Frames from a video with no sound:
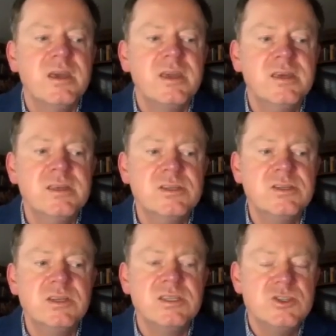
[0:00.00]

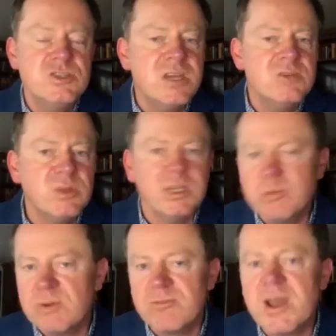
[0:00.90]
is genuinely
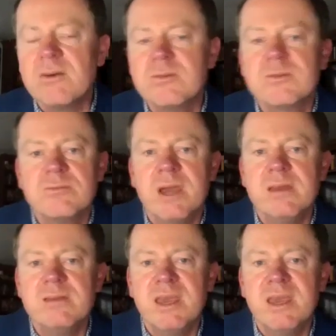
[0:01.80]
profound, right?